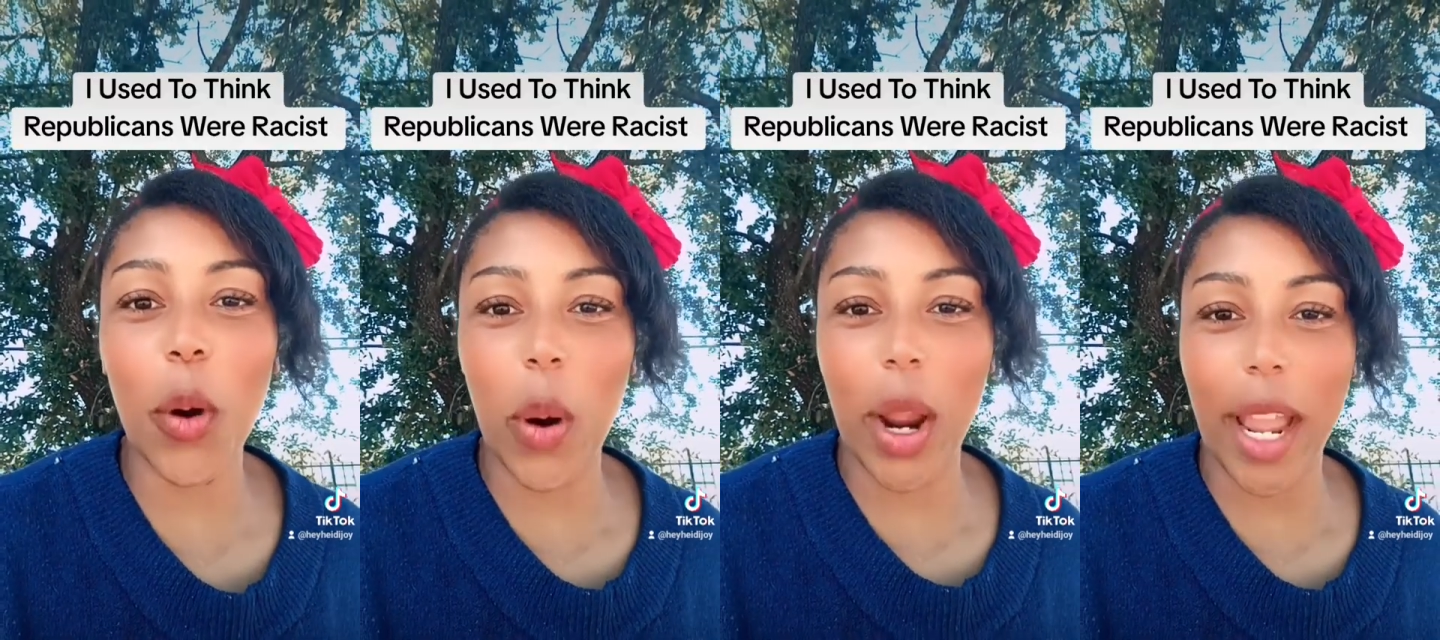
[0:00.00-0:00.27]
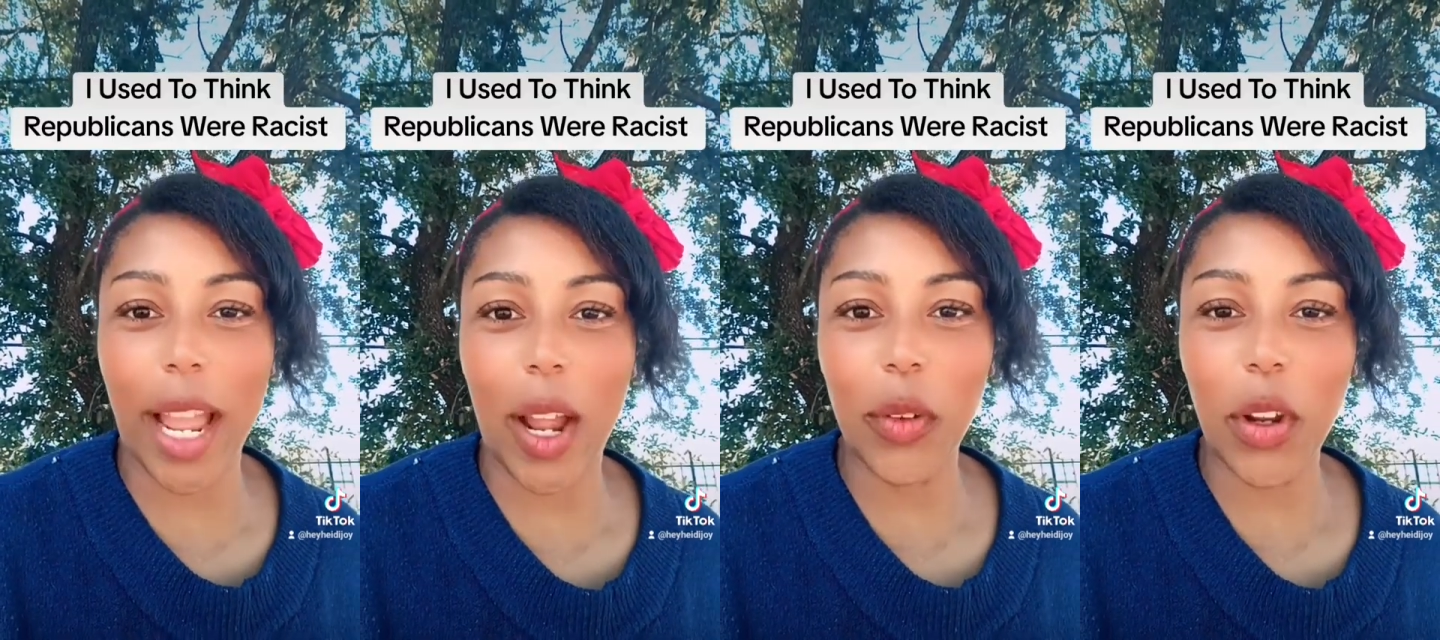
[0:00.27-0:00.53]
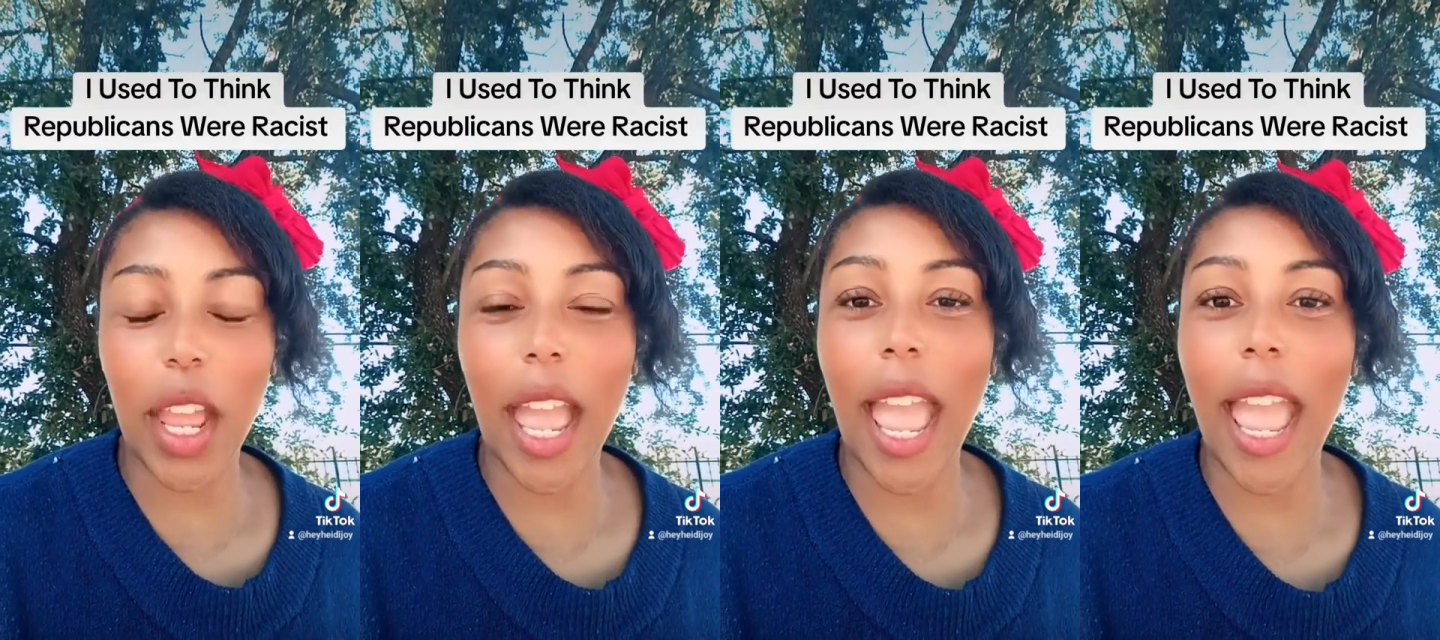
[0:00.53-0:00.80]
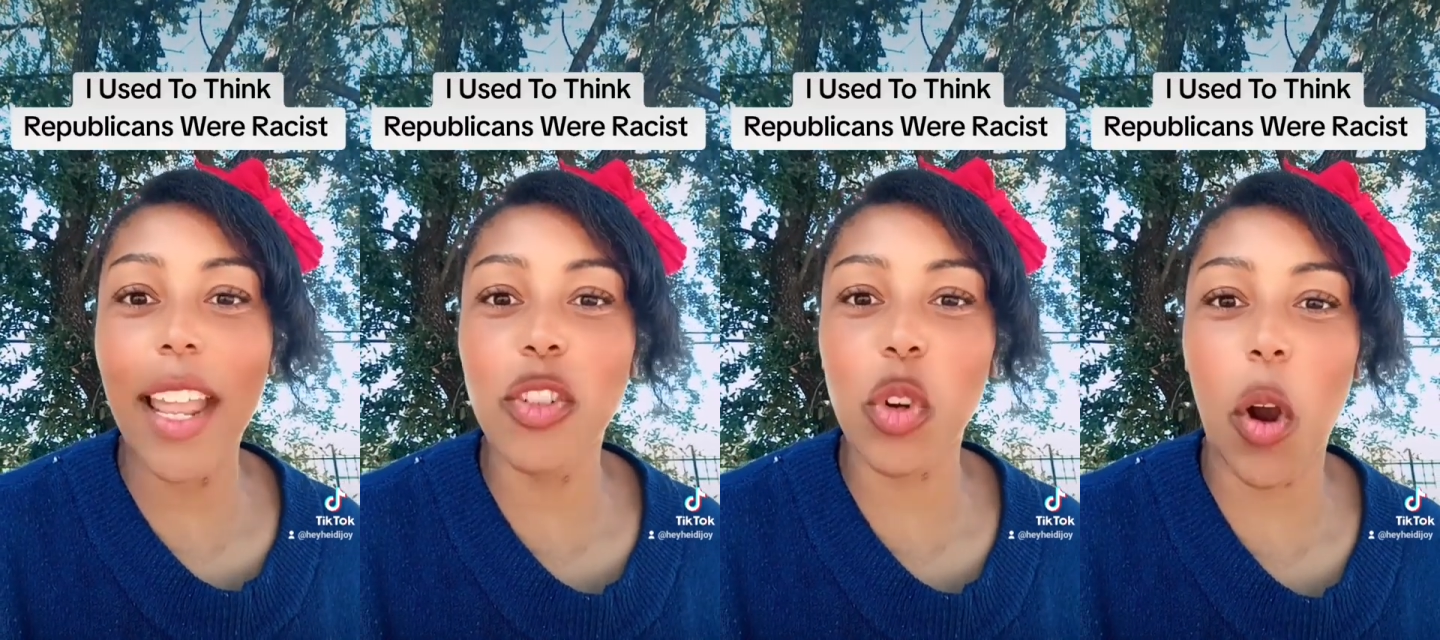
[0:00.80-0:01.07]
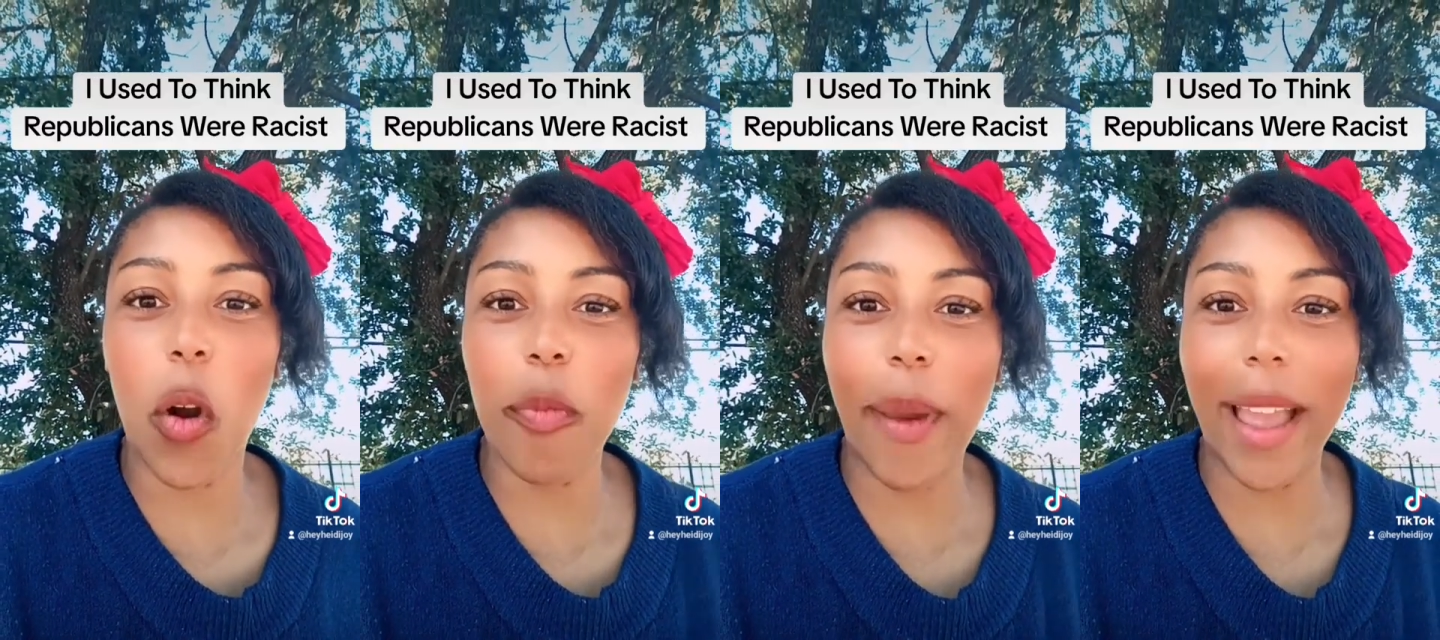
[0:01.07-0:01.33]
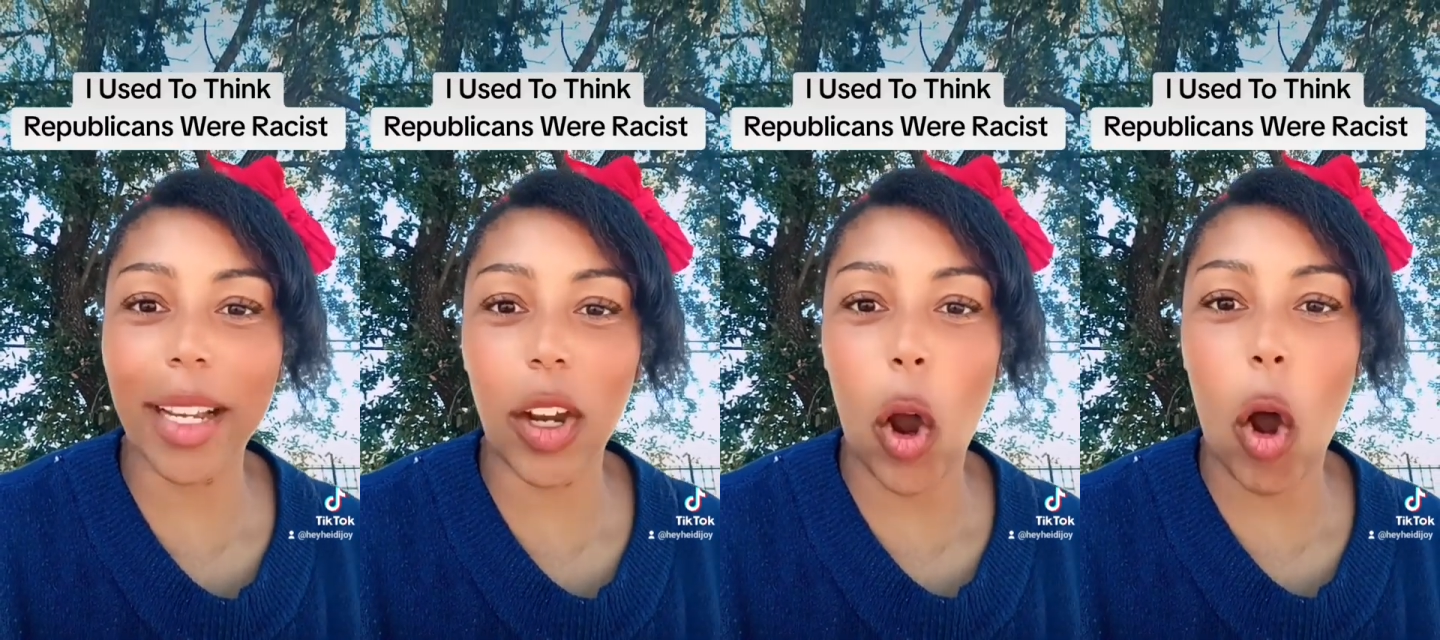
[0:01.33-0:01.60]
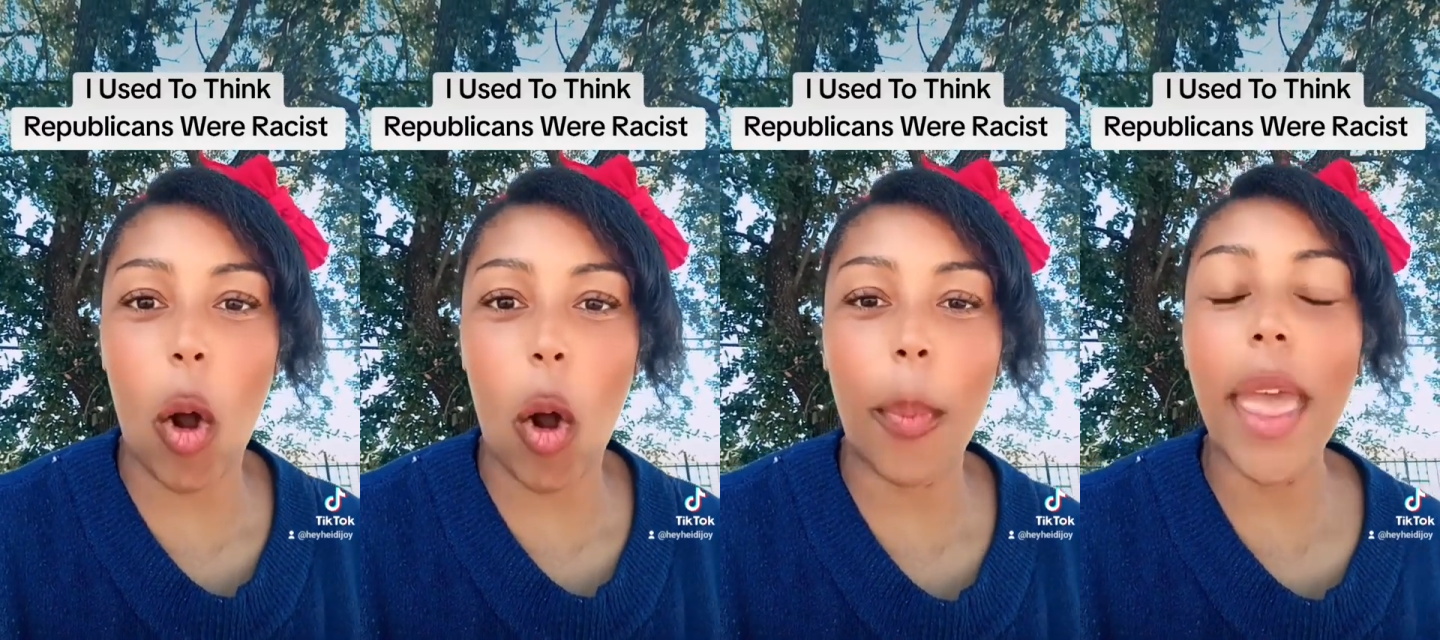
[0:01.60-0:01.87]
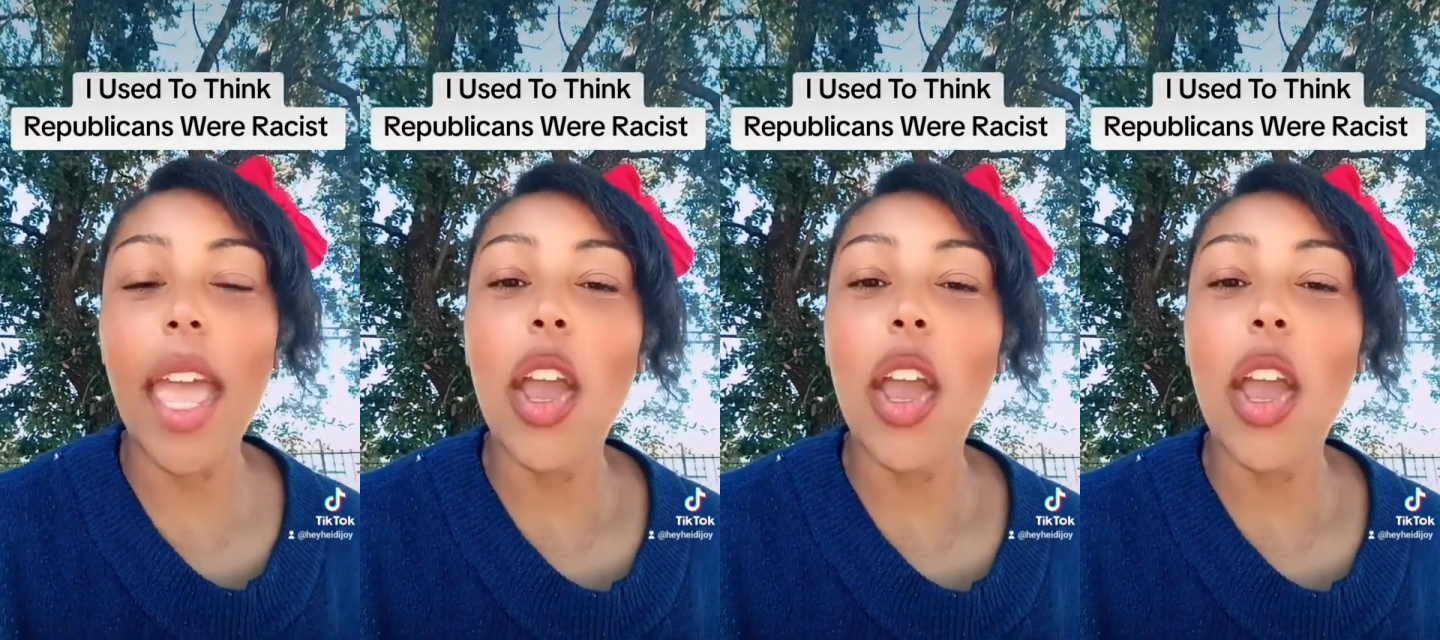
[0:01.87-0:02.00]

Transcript: around and drove back home,